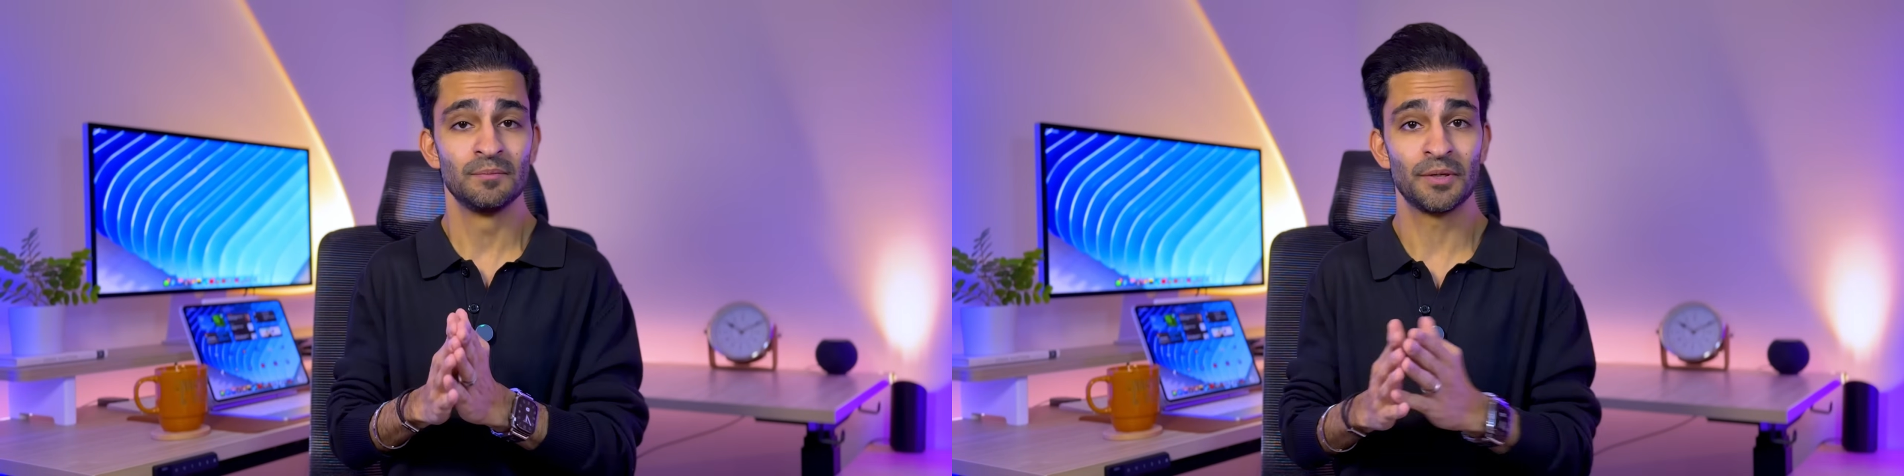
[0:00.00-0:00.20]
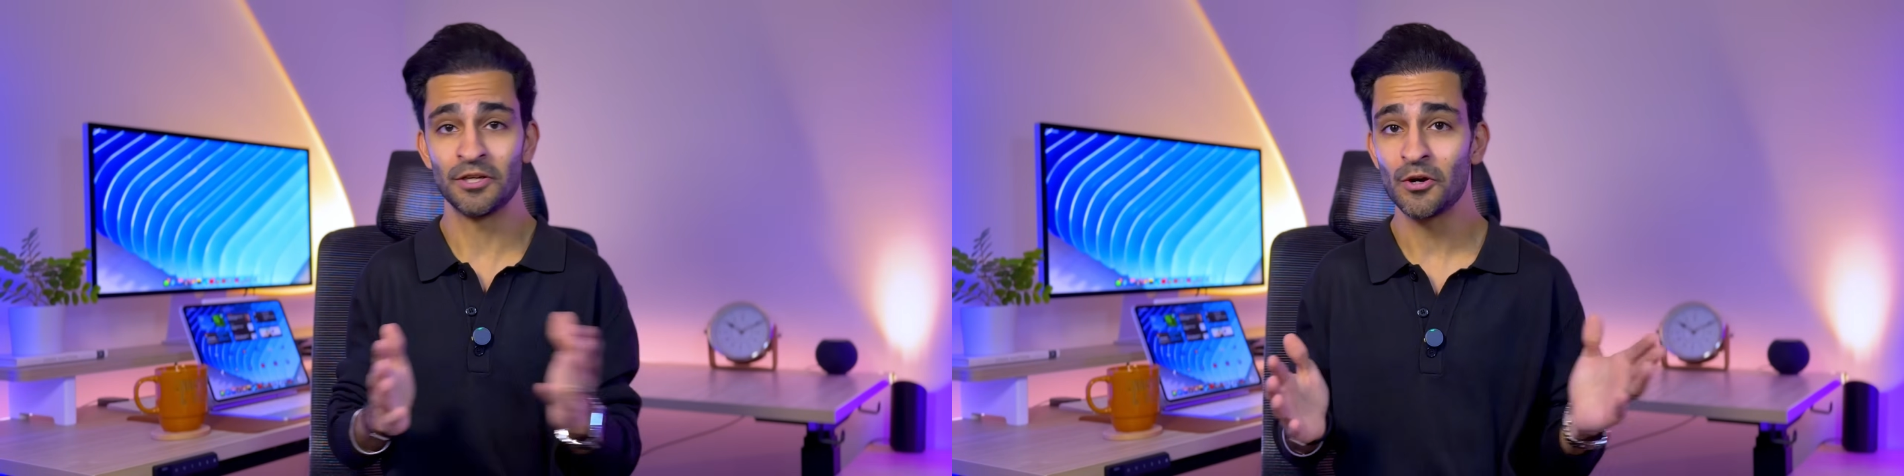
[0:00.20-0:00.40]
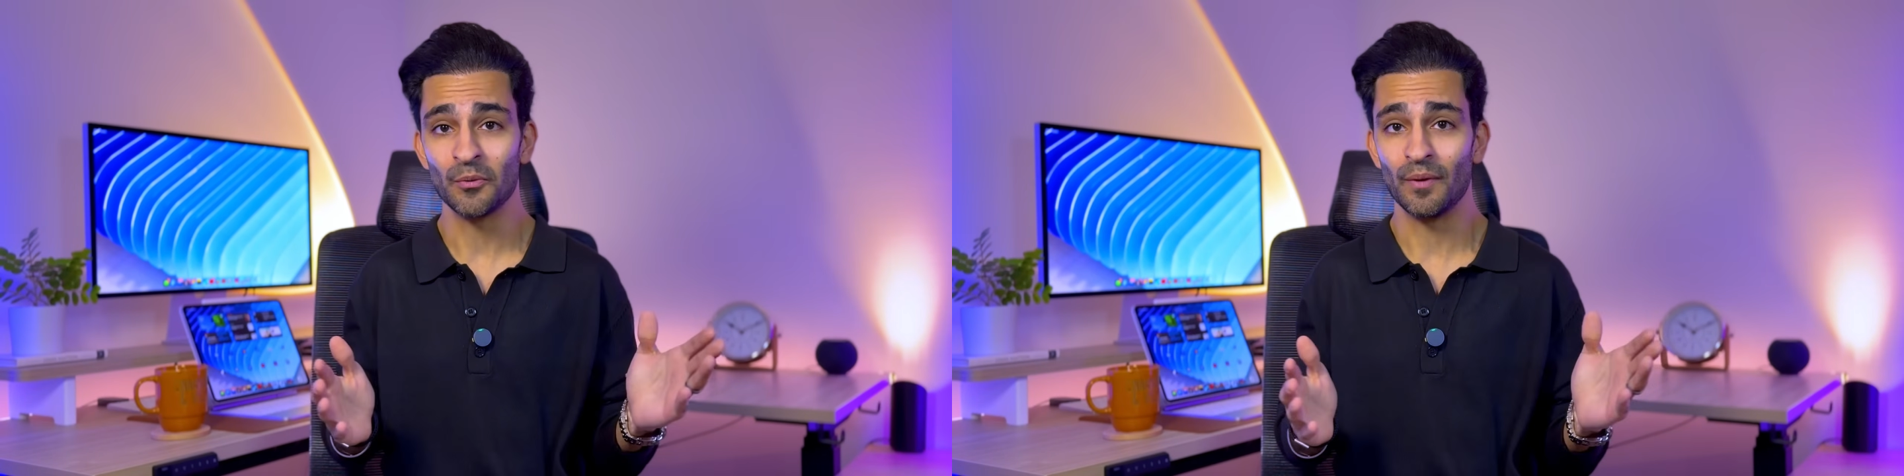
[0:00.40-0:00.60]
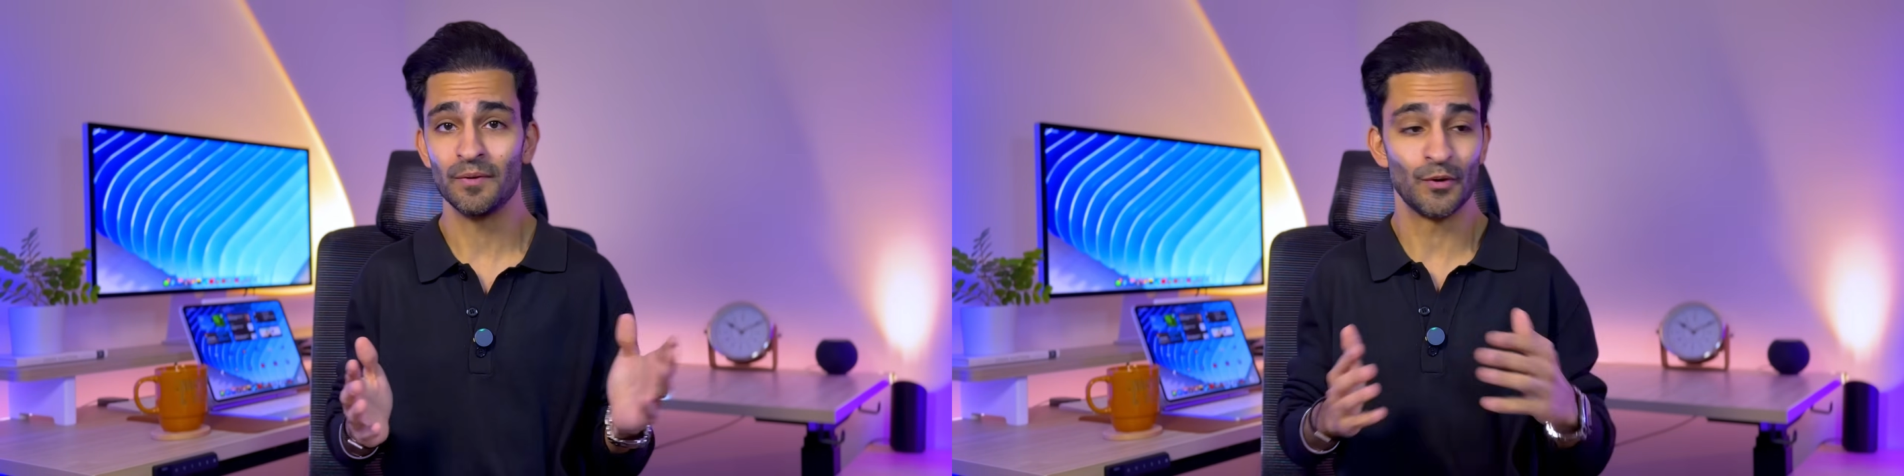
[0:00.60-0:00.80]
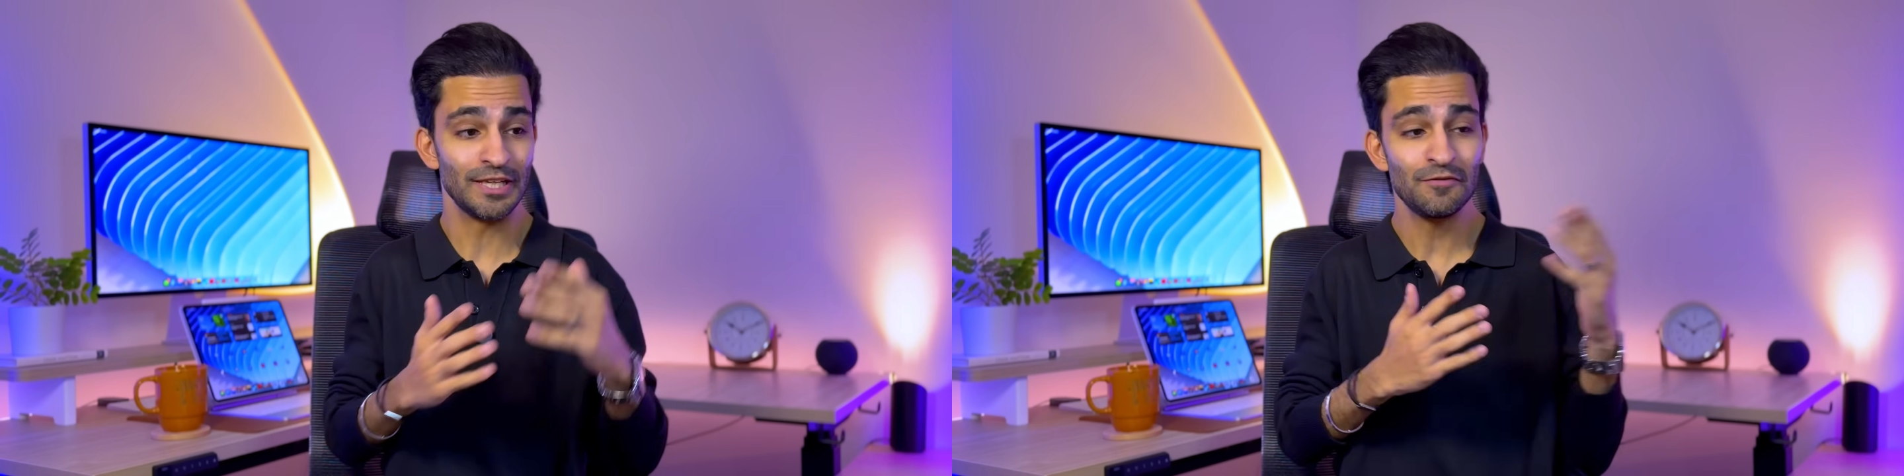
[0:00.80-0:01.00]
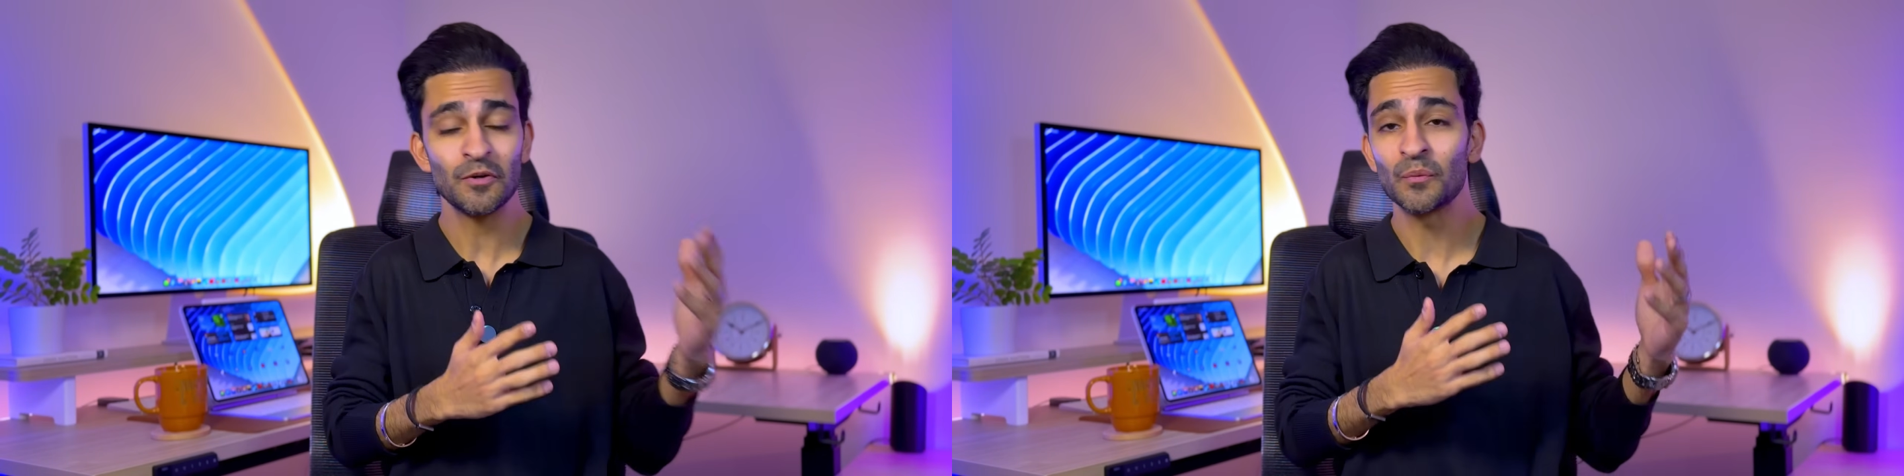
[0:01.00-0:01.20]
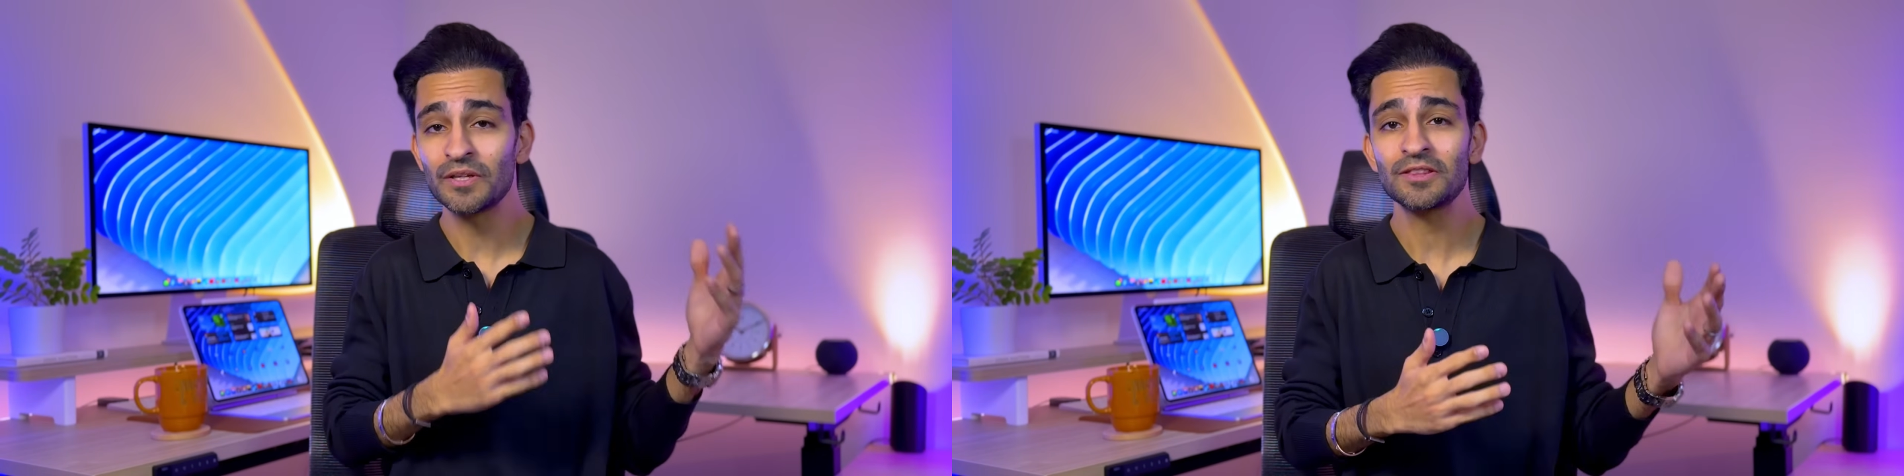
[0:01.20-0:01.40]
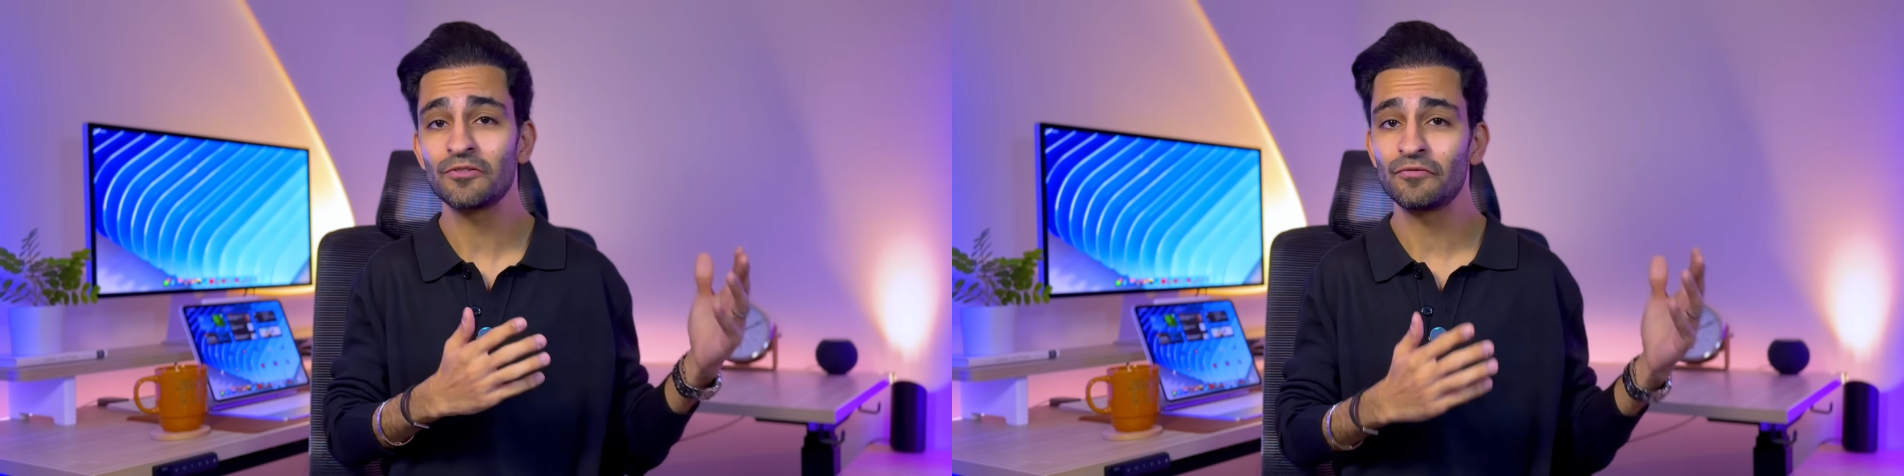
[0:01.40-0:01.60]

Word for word: but no, even with the